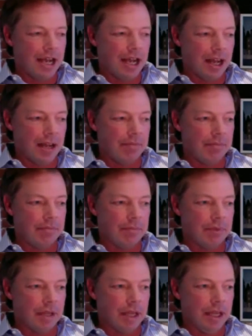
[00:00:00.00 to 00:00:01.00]
um,
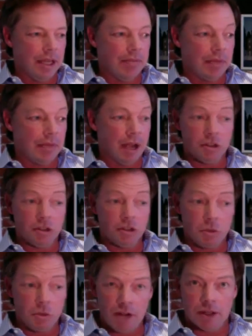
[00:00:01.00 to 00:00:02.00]
in my
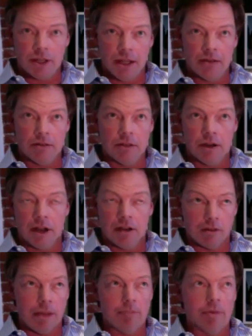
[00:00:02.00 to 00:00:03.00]
squadron. And you know, I
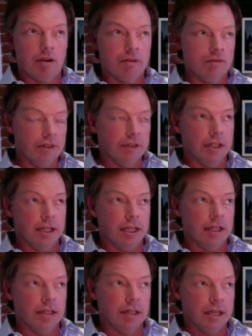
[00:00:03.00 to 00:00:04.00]
remember
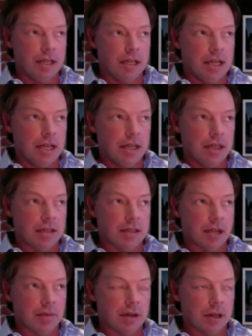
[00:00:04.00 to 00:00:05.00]
vividly in the
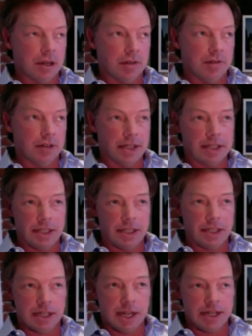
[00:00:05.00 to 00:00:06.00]
summer of
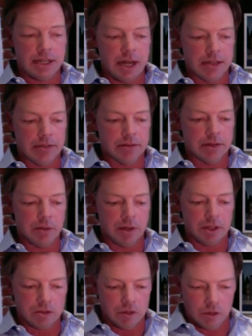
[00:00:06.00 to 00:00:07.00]
1999
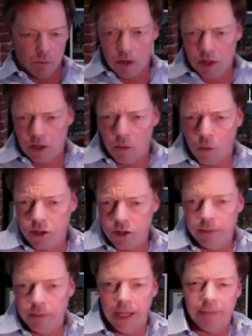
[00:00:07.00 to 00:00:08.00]
going to a, ward, a
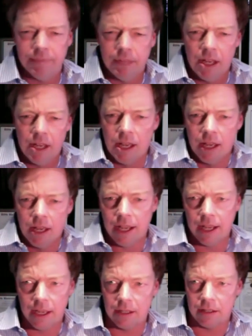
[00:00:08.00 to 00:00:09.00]
wardroom meeting
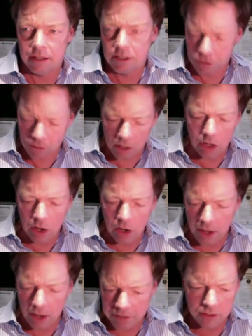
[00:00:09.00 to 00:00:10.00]
and this is where all the
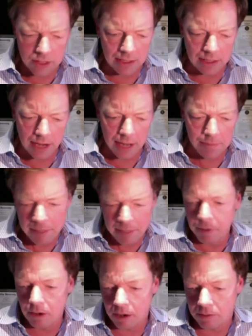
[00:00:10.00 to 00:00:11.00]
officers are sitting there and
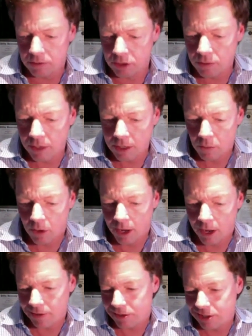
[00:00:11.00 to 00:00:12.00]
people are doing
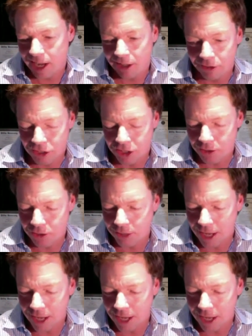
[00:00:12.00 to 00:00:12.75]
what sailors do